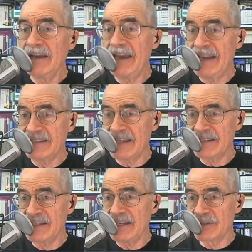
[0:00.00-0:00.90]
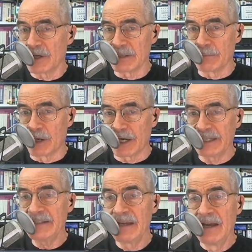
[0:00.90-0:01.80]
SSDs on the
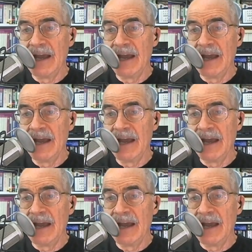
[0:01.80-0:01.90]
market,